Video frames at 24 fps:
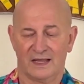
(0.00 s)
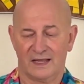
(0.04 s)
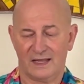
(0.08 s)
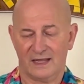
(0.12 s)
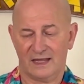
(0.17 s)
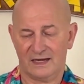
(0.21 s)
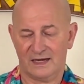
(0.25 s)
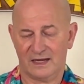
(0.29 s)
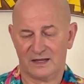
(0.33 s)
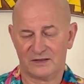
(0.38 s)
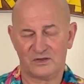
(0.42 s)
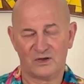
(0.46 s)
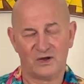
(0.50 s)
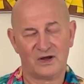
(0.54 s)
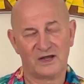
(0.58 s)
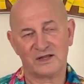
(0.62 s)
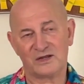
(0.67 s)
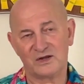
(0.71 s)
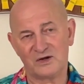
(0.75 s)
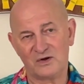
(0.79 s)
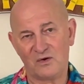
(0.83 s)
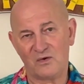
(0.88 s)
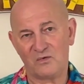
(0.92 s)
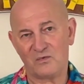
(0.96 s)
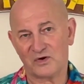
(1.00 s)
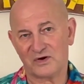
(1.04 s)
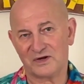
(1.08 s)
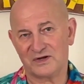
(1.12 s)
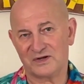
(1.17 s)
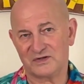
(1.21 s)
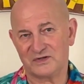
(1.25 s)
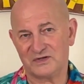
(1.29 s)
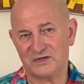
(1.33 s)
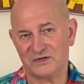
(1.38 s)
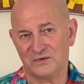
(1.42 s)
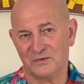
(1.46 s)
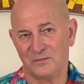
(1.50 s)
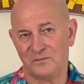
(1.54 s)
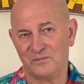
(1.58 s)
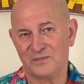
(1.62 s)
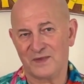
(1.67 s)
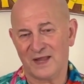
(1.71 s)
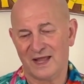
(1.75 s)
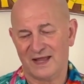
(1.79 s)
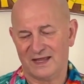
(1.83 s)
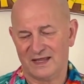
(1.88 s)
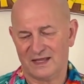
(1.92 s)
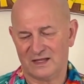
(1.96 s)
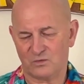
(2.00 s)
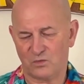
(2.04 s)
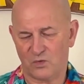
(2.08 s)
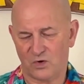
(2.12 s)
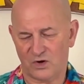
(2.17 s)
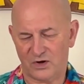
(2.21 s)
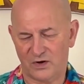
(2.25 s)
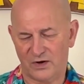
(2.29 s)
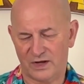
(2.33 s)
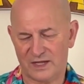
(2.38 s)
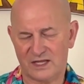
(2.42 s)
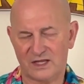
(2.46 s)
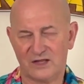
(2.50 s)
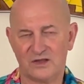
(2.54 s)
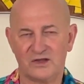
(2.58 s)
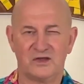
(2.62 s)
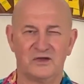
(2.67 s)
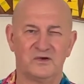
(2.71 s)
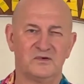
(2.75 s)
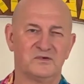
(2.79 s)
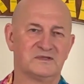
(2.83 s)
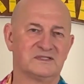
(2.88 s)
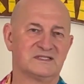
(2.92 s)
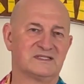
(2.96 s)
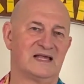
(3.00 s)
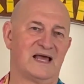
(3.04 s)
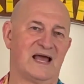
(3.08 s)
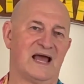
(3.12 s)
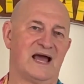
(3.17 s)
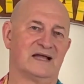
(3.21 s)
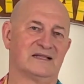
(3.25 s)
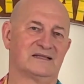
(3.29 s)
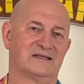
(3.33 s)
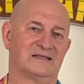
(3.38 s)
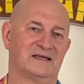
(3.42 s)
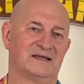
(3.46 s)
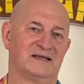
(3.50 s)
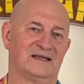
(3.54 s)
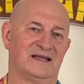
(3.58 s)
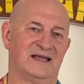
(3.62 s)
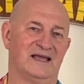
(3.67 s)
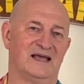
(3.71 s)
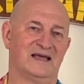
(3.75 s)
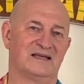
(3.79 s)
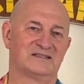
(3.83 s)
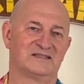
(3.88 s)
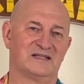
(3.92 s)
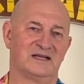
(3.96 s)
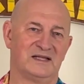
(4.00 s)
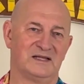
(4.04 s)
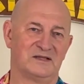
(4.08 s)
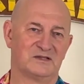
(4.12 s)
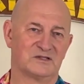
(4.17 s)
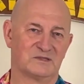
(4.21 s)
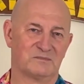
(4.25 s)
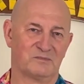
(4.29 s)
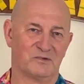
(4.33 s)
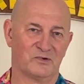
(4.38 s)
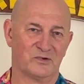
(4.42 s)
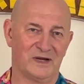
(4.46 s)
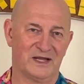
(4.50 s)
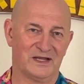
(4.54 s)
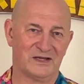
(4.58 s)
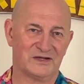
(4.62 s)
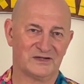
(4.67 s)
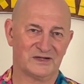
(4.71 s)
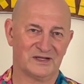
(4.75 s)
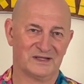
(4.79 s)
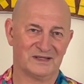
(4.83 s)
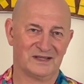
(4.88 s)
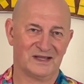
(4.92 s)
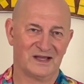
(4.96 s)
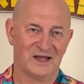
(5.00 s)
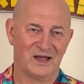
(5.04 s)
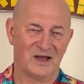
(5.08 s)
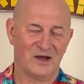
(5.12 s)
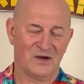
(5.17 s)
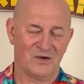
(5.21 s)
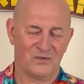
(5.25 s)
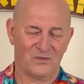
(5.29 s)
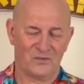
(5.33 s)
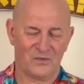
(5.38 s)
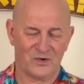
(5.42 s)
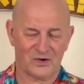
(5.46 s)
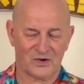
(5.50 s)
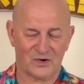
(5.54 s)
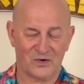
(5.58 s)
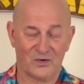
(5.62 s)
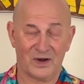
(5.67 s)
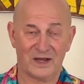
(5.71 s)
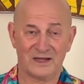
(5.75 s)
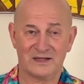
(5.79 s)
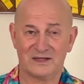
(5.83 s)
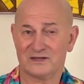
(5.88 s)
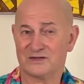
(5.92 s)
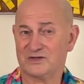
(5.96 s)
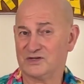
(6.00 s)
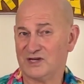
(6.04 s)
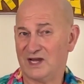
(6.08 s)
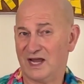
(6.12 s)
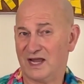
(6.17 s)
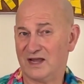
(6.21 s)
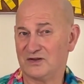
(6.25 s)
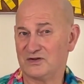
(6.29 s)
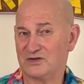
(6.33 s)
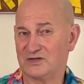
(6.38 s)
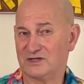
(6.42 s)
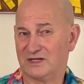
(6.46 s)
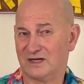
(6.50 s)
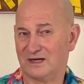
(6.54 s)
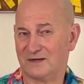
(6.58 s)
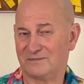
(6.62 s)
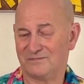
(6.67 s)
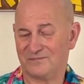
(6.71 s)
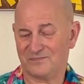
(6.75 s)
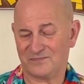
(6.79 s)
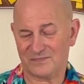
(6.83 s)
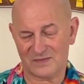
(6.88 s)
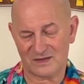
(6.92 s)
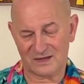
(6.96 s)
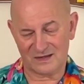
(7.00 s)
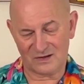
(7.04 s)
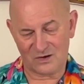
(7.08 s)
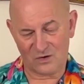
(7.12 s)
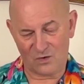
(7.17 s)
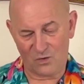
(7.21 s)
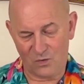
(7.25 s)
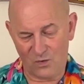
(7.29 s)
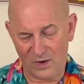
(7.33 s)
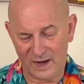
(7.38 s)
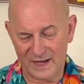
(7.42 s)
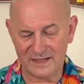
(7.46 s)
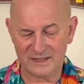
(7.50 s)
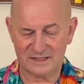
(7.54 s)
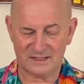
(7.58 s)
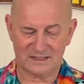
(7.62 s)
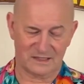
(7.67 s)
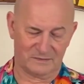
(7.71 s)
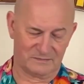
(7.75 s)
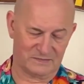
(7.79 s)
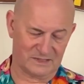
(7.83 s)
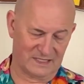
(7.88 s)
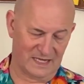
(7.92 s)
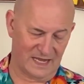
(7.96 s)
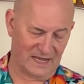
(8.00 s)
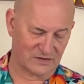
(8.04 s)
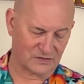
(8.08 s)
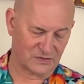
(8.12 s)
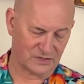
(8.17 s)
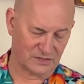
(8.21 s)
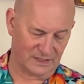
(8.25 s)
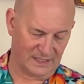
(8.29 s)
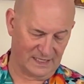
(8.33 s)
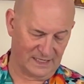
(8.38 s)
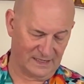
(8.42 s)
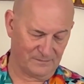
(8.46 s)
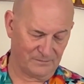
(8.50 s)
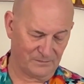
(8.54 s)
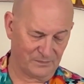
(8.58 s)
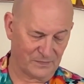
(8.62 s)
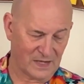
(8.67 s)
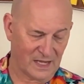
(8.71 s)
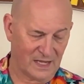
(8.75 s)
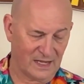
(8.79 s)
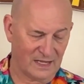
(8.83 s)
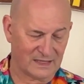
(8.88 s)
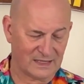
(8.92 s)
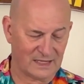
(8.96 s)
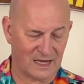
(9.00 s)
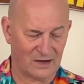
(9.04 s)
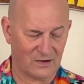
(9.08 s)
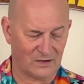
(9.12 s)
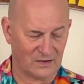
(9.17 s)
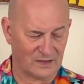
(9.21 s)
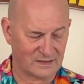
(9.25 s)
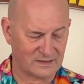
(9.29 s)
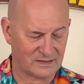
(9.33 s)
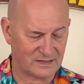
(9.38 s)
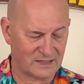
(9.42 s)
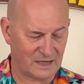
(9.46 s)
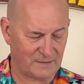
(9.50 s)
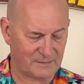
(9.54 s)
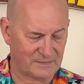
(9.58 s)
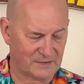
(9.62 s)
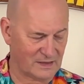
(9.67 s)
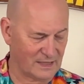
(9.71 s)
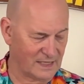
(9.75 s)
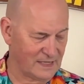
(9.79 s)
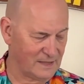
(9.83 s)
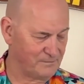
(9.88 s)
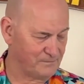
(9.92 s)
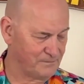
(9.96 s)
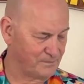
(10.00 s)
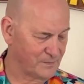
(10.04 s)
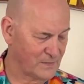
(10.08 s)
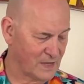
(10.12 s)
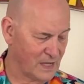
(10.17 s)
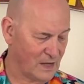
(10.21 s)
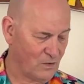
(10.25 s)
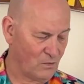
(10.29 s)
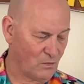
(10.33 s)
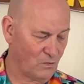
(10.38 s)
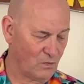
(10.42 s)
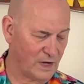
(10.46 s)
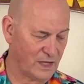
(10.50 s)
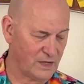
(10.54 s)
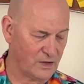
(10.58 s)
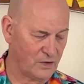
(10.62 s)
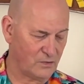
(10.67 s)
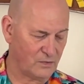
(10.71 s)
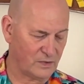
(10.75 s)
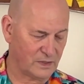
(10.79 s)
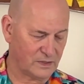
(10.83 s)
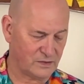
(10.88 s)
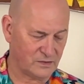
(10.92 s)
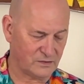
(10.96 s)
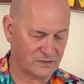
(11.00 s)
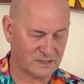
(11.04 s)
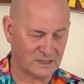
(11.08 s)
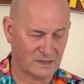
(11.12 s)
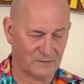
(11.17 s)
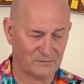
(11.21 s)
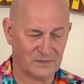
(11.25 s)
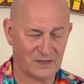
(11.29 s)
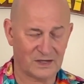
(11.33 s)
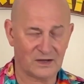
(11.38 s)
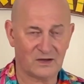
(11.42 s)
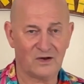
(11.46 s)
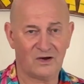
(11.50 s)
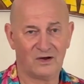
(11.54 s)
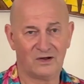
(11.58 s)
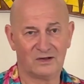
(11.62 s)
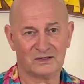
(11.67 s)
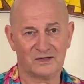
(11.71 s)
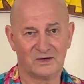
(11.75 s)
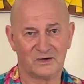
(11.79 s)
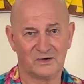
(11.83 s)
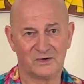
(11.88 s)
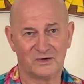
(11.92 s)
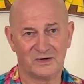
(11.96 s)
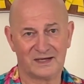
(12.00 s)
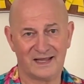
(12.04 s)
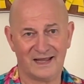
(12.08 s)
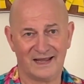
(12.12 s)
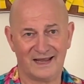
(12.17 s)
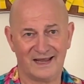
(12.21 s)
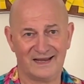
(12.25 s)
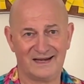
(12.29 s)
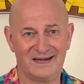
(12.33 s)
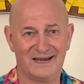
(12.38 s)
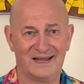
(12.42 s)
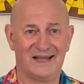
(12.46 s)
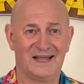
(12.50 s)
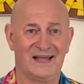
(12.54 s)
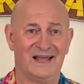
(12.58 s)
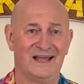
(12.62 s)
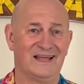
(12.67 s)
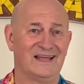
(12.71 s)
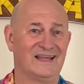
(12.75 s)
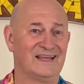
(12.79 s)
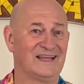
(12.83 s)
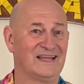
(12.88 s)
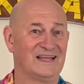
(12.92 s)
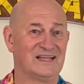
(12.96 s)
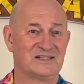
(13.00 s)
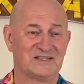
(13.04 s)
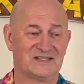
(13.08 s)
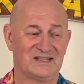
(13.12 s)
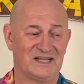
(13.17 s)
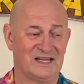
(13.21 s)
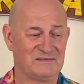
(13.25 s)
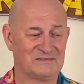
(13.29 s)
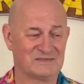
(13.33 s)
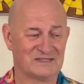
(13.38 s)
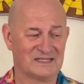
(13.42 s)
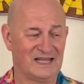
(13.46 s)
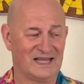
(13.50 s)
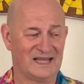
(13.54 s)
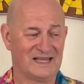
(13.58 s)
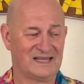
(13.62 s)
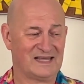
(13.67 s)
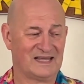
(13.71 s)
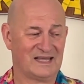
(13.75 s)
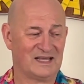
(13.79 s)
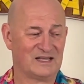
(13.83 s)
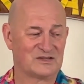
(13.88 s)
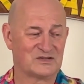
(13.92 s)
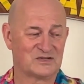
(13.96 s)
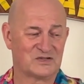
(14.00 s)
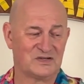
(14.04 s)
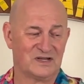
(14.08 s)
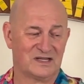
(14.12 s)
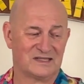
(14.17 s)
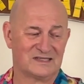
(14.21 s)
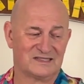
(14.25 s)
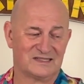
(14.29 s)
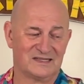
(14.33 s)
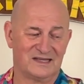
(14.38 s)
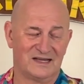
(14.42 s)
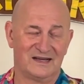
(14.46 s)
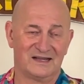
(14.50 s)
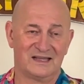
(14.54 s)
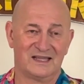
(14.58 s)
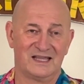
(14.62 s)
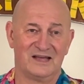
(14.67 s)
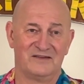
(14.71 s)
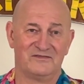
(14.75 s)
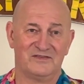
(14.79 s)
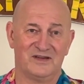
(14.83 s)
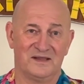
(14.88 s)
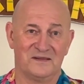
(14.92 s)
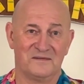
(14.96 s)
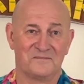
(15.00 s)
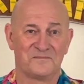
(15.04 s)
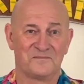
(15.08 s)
And I thought, you know what we're going to do? We're going to use that as an inspiration. We're going to change it up quite substantially. Now, typically, when you would do something called a hurricane, it seems like it's just a given